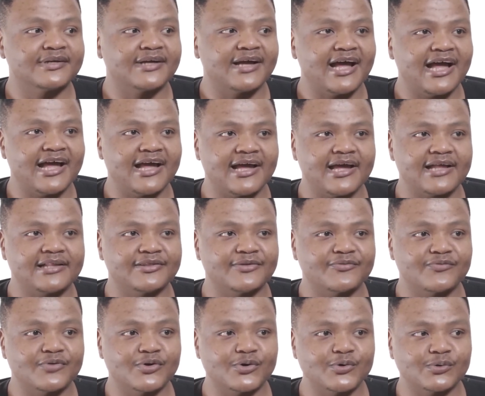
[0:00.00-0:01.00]
I had the
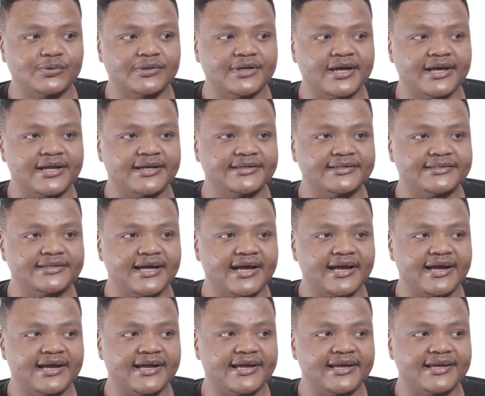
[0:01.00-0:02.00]
role, and
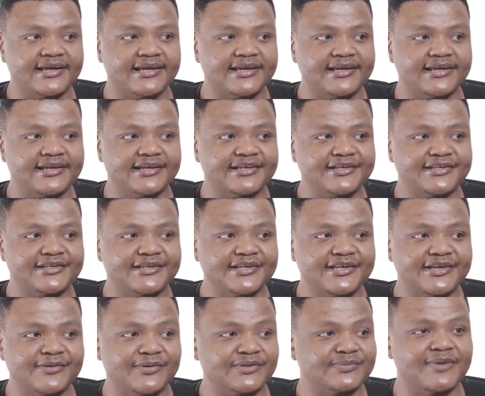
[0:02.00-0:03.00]

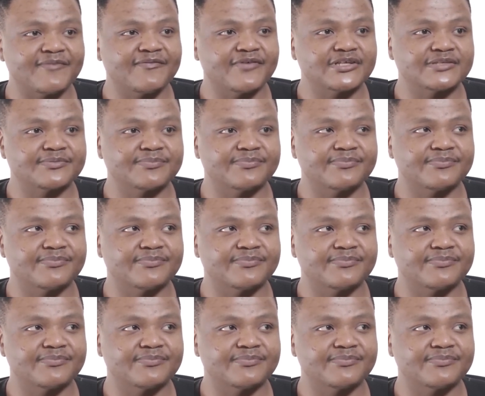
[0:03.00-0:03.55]
it was my first